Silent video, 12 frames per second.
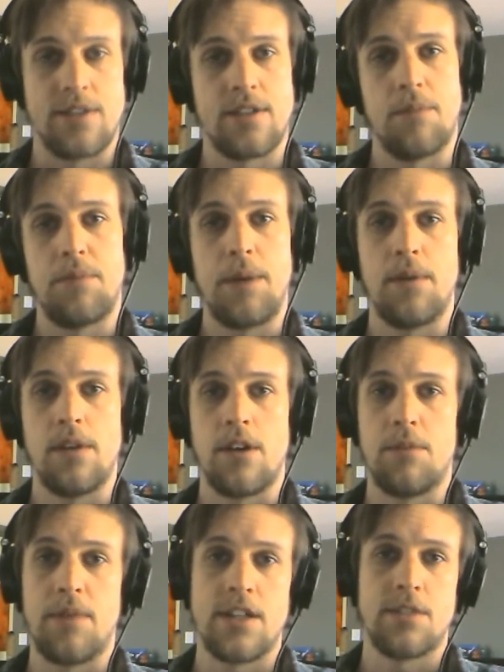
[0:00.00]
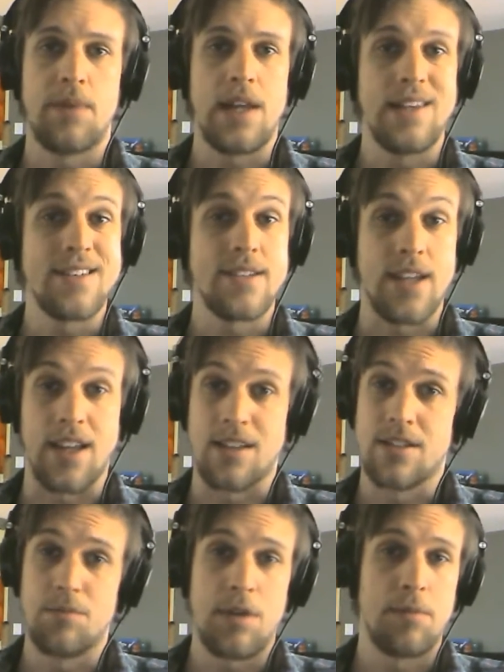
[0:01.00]
Some people learn best by listening.
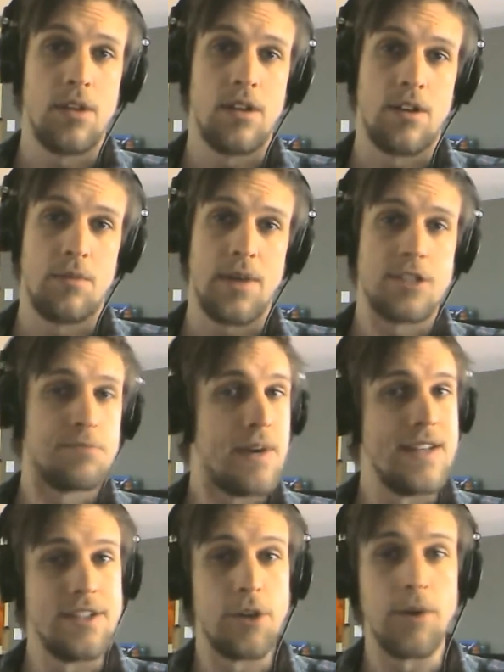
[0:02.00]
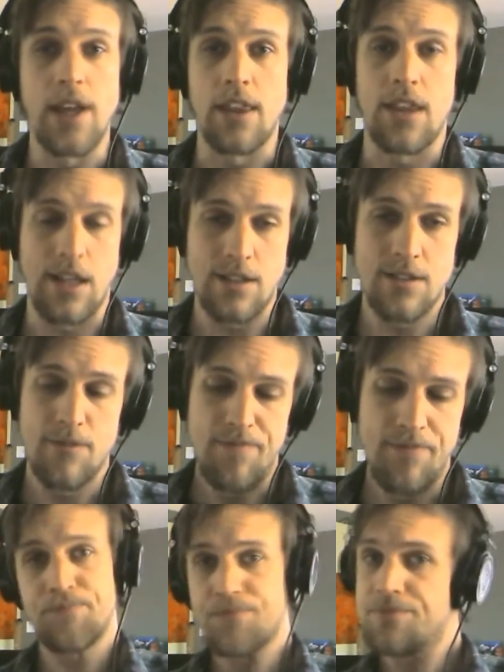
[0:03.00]
Some people learn best by doing things.
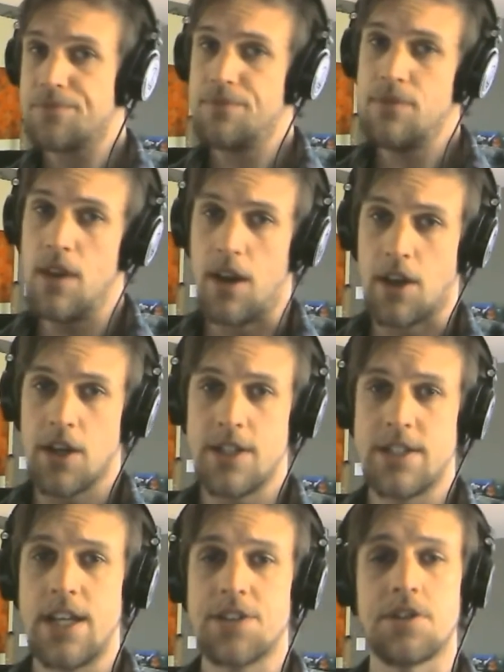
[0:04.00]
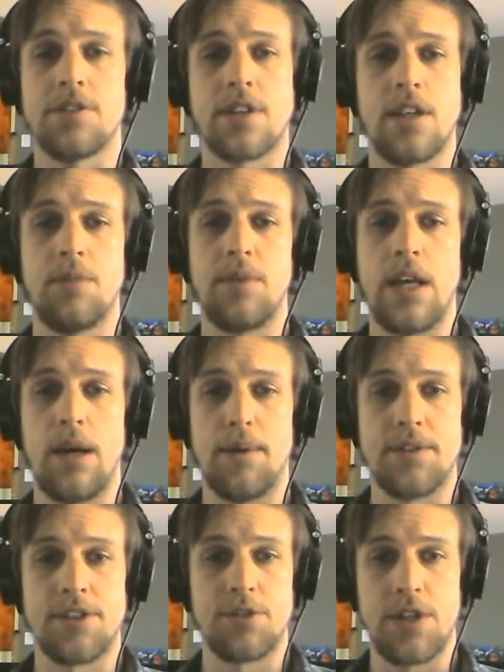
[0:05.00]
A good teacher is going to be able
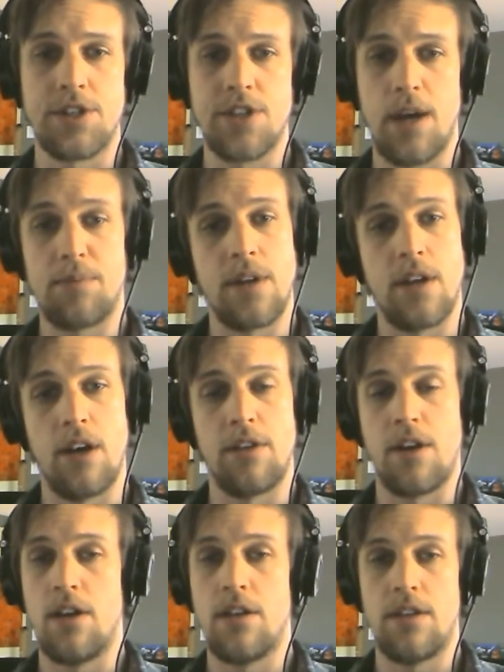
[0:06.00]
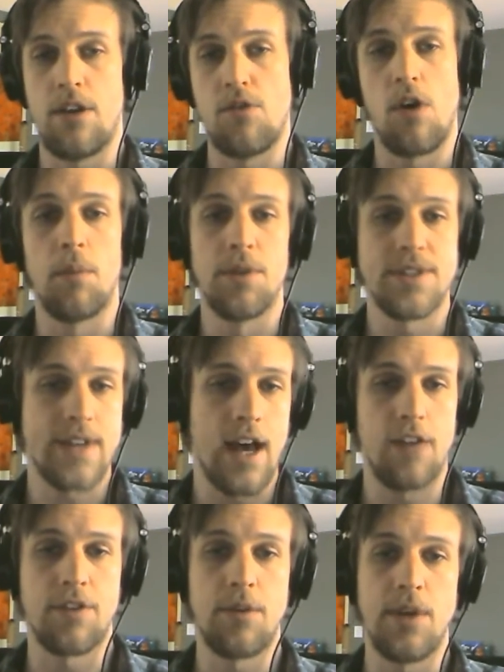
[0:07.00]
to switch up, their normal style
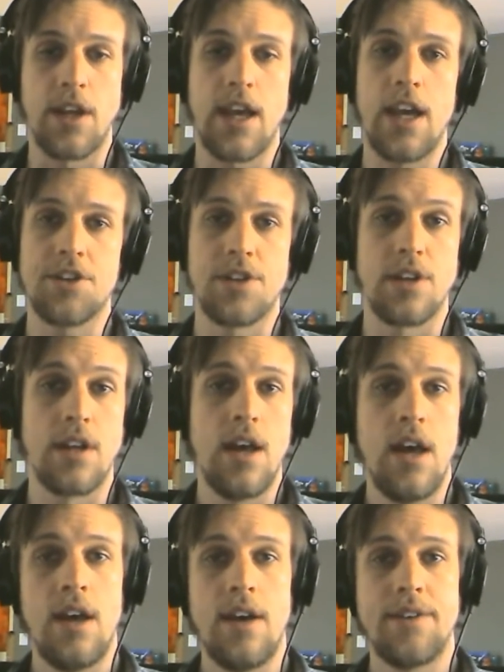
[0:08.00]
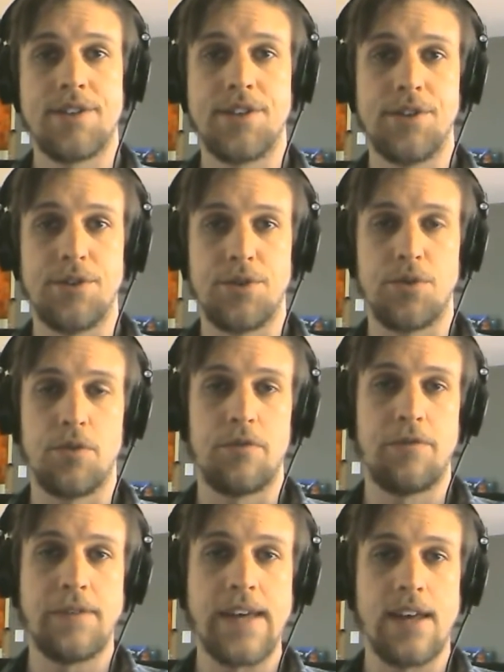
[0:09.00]
of communication to
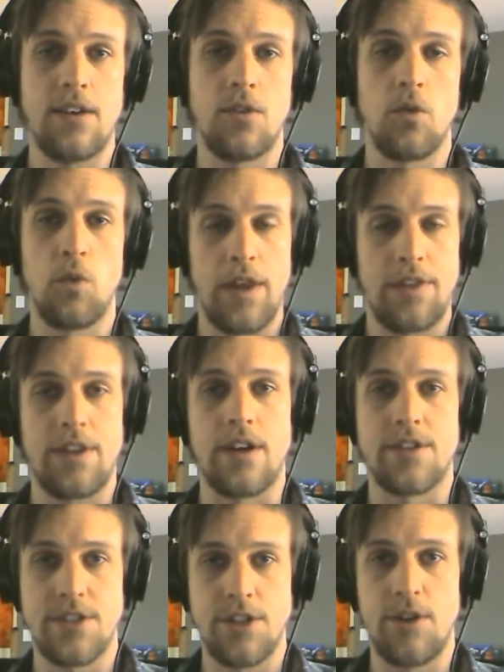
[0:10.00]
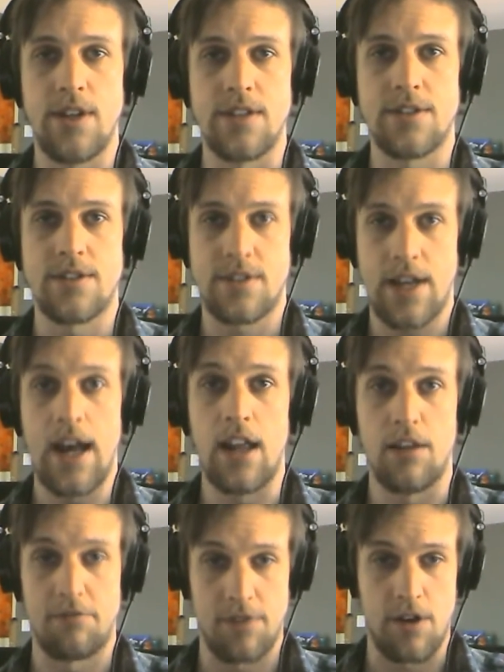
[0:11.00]
fit with their students' style
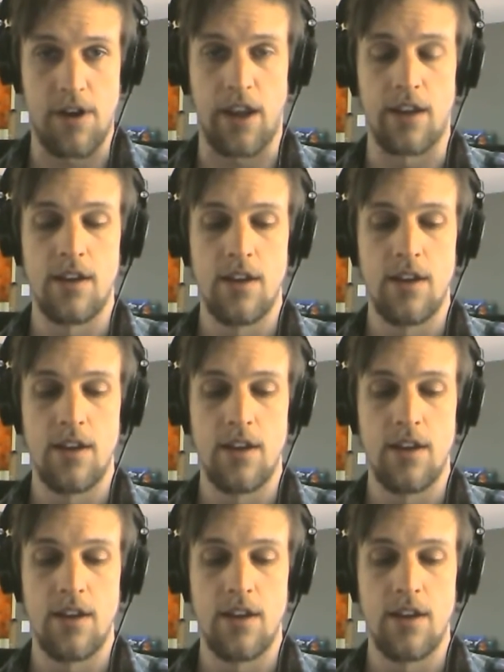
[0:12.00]
of learning.